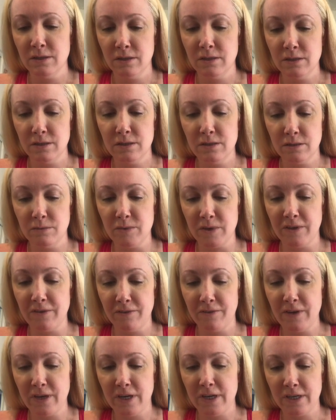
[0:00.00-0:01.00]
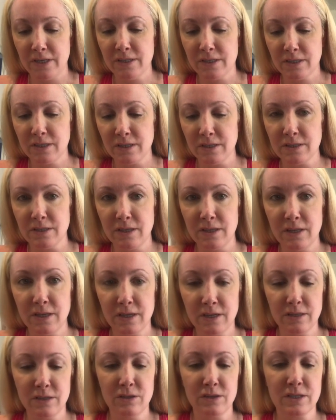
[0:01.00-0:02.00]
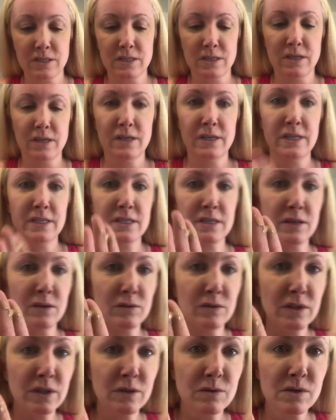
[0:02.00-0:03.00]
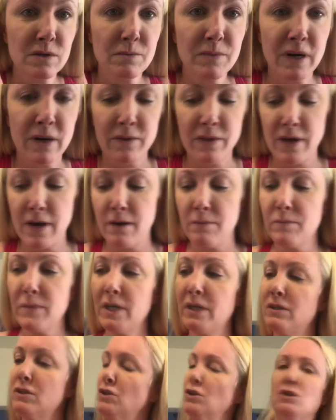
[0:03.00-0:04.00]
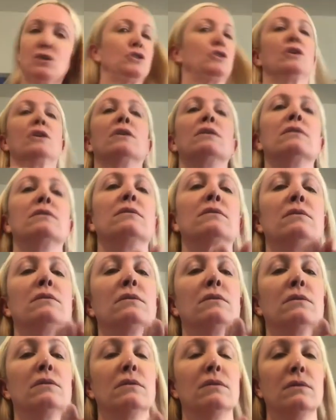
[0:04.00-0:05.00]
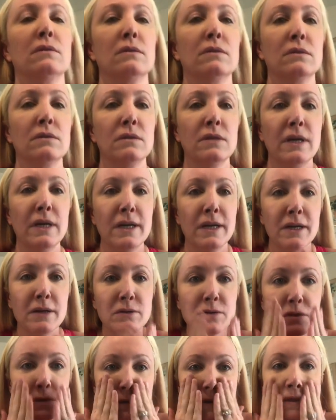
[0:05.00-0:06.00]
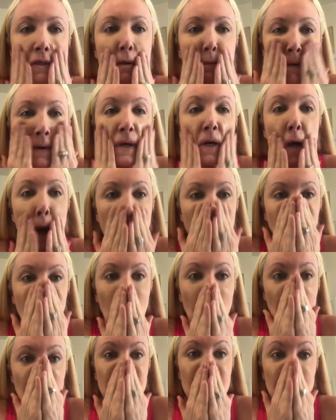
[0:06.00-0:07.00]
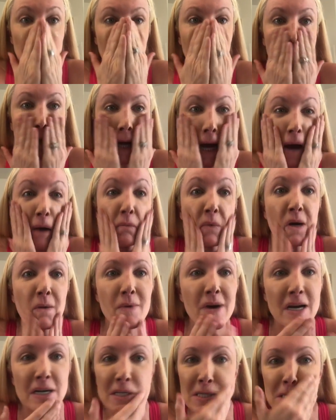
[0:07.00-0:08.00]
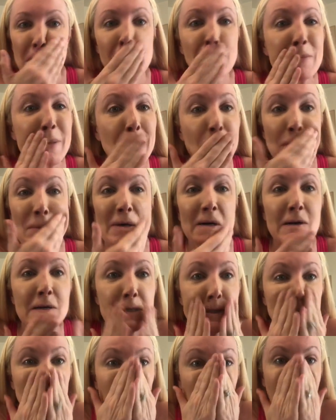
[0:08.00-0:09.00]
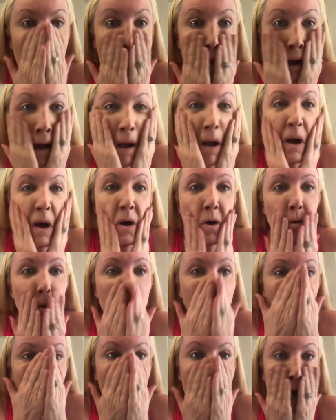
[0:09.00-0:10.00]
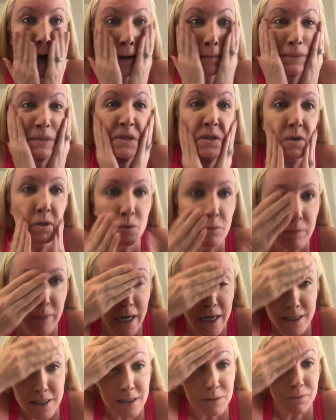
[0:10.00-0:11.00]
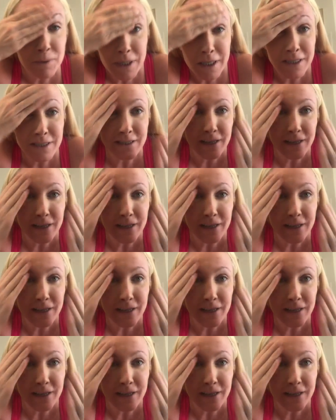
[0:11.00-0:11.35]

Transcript: to my face because I think it looks nice. I only use about that much. And I don't do this every day. You guys see me at my best and my worst. Well, not my absolute best because I